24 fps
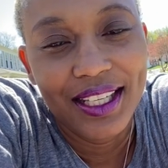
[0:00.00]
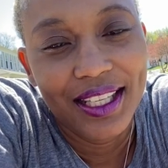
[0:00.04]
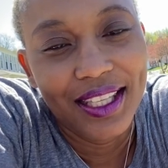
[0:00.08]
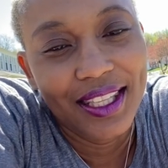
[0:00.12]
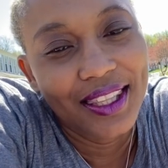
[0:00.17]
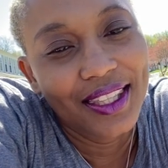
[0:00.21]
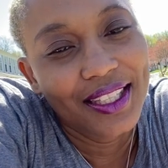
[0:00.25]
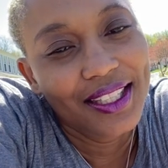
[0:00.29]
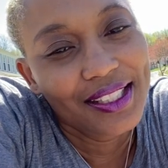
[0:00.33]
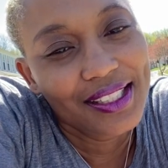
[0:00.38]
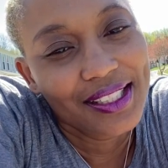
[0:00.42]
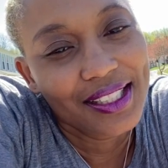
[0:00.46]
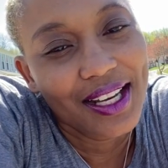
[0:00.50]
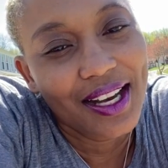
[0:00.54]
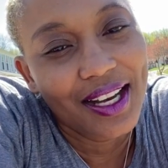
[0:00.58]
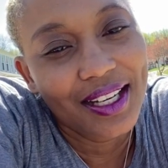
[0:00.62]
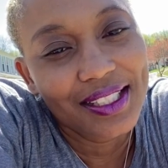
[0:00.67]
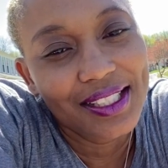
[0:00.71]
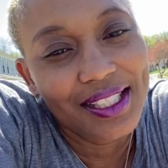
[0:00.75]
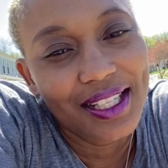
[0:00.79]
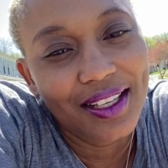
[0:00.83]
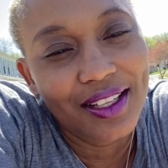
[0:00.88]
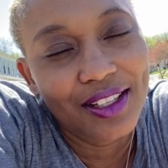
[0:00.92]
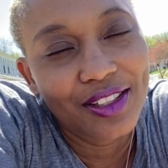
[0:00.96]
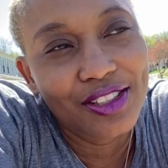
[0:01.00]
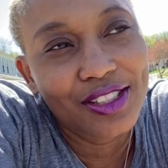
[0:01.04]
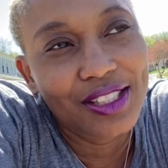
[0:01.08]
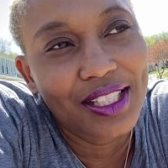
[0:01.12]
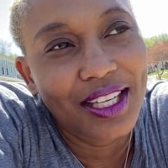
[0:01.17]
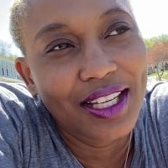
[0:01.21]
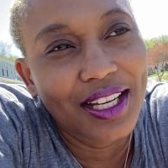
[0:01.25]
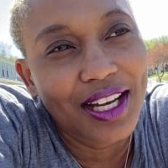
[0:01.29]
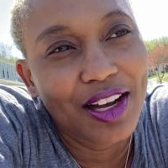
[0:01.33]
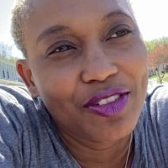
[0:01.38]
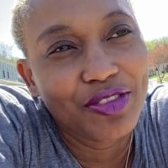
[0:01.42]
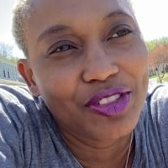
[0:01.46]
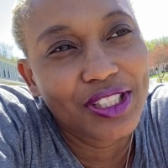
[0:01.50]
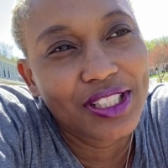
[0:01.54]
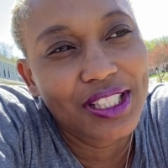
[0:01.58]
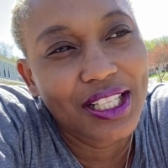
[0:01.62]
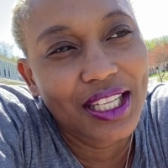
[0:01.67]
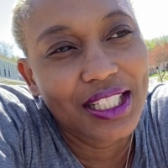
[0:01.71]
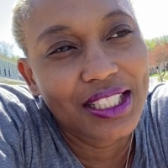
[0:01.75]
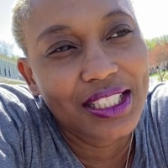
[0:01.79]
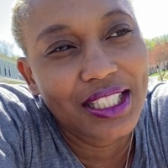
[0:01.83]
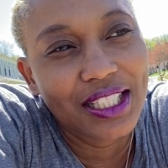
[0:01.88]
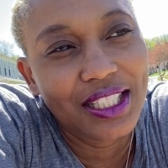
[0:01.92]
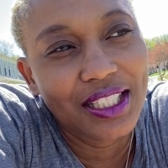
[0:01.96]
This Cocktails and
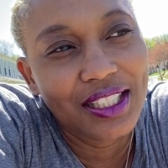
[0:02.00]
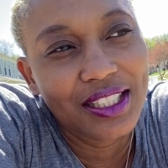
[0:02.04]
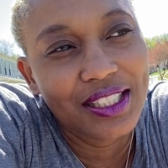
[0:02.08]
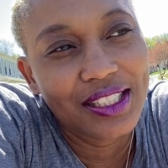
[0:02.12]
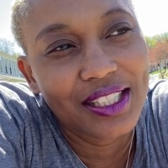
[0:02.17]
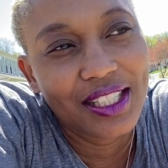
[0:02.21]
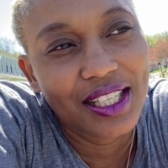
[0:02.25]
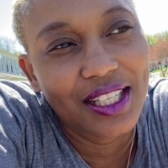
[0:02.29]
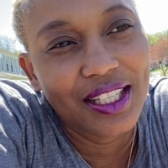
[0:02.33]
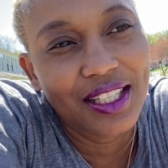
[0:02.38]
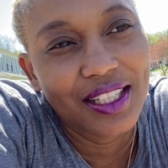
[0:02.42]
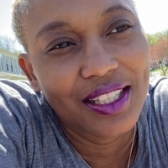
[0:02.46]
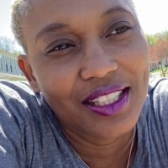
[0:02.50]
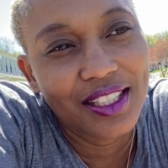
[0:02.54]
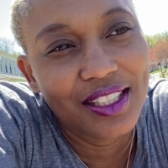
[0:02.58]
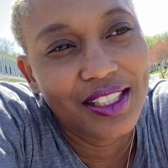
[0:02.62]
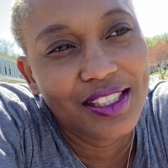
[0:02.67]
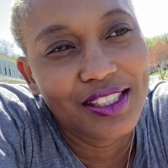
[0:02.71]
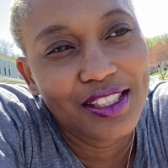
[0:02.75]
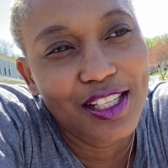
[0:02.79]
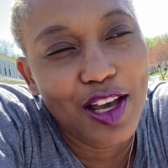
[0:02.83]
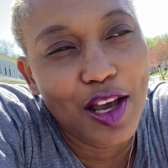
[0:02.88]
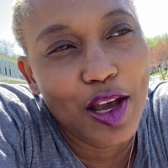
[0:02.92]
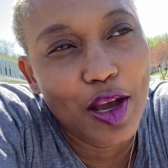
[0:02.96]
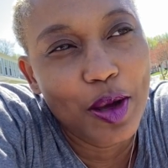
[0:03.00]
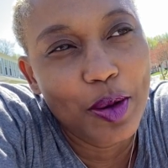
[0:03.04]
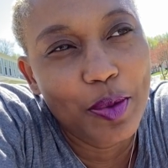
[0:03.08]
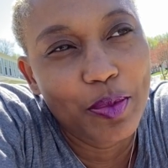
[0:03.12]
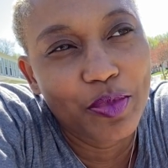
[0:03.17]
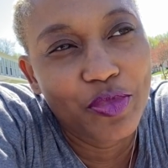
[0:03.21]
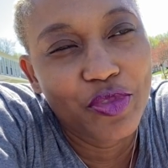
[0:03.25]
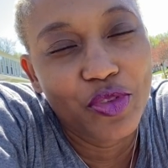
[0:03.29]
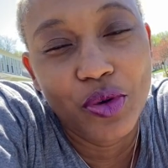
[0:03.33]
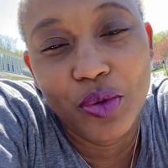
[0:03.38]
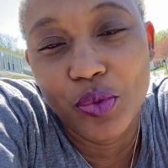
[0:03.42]
Conversations is for